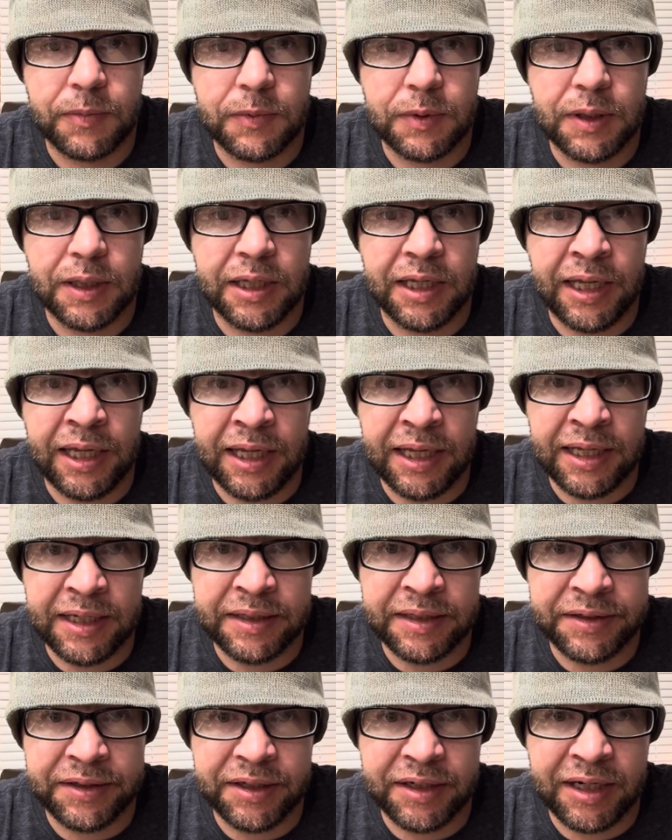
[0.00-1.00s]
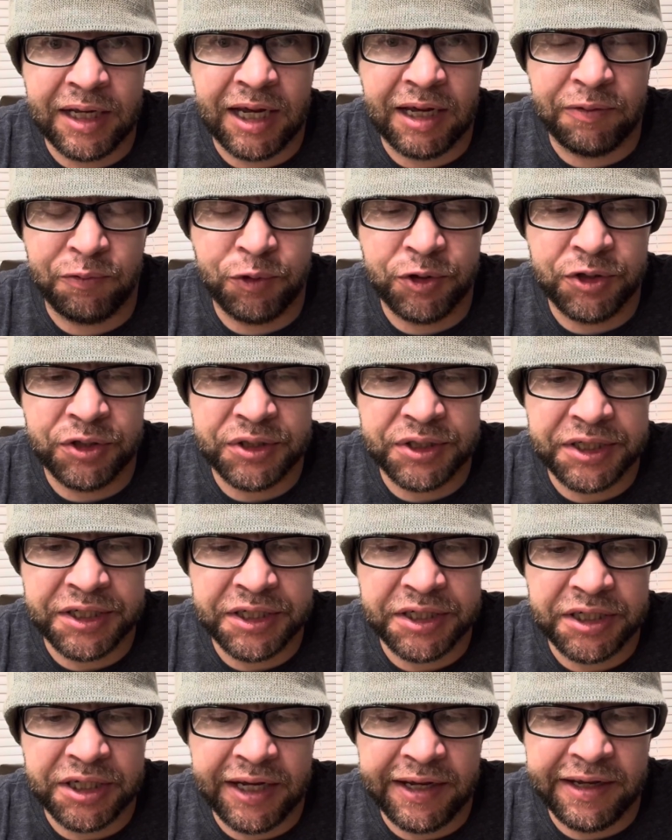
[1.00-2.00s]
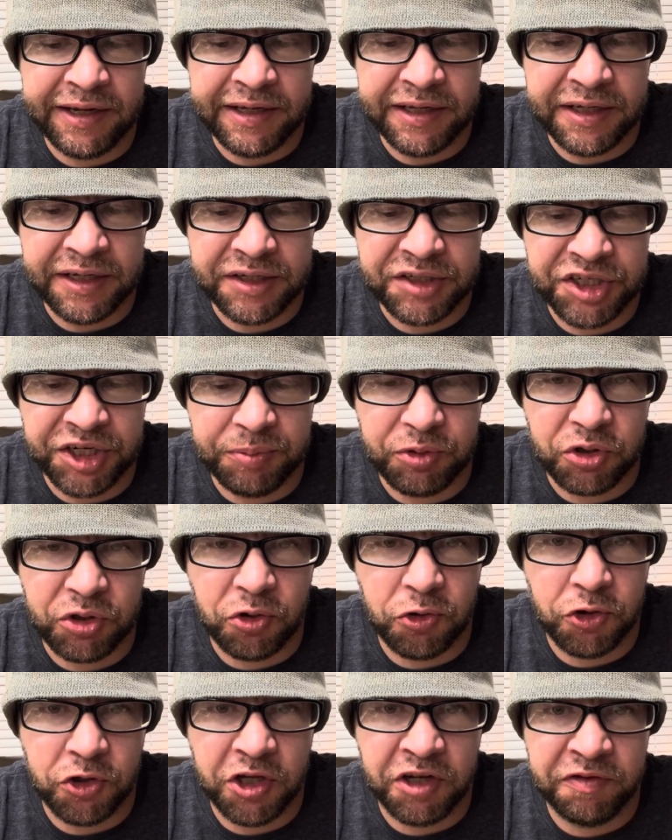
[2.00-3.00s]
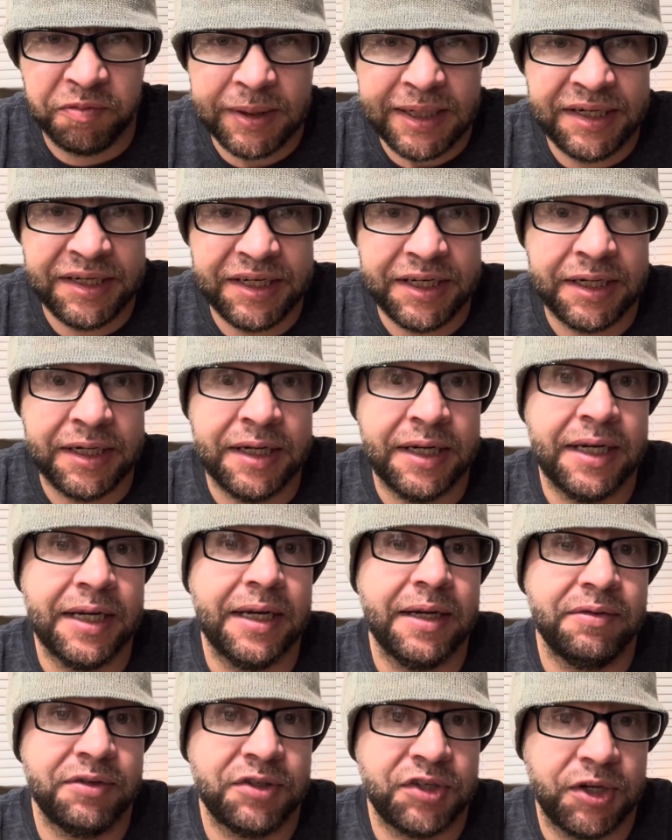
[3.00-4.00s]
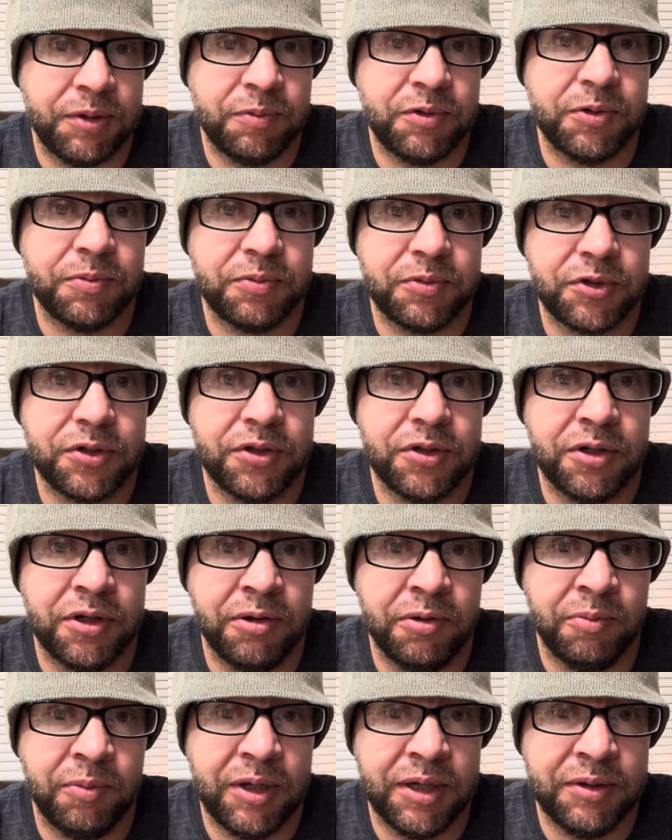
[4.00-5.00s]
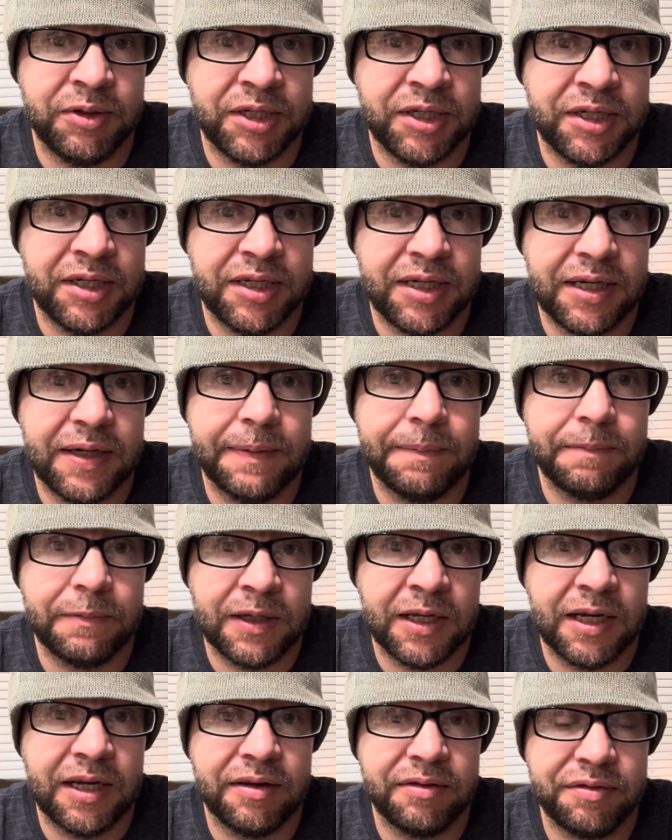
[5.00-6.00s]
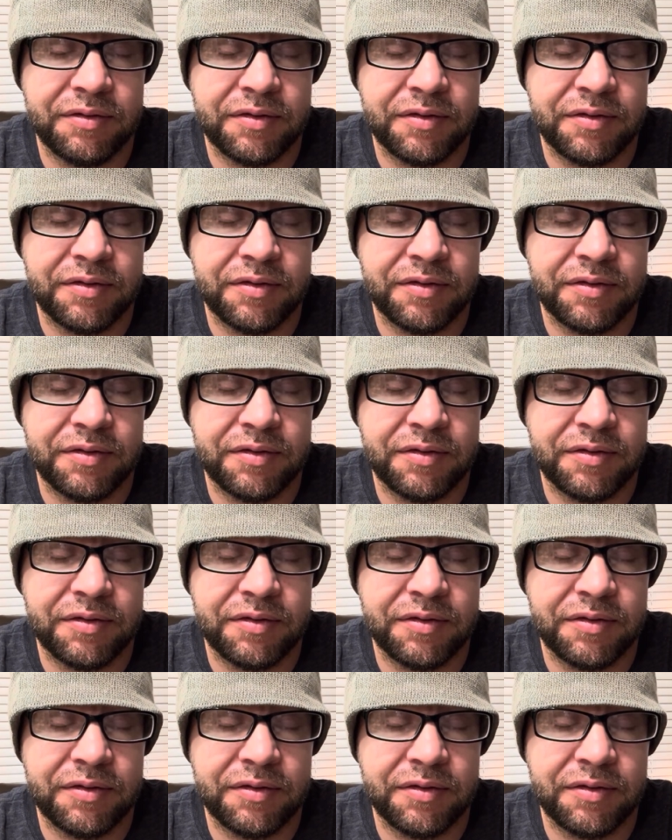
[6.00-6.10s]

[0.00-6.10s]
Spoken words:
and not really typical of my day-to-day symptoms of my day-to-day life.